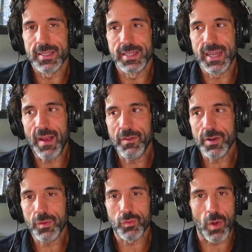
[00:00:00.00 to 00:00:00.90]

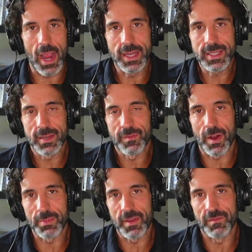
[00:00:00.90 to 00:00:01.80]
never write
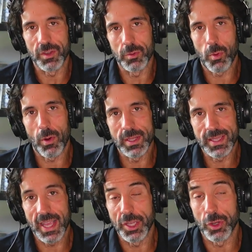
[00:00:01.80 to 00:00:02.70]
from the viewpoint
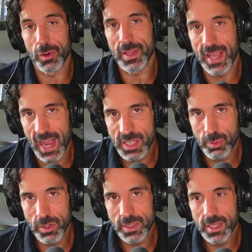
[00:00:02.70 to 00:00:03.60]
that you're the
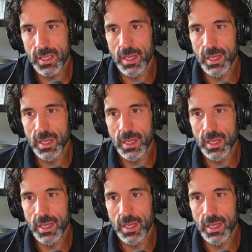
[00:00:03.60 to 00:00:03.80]
expert,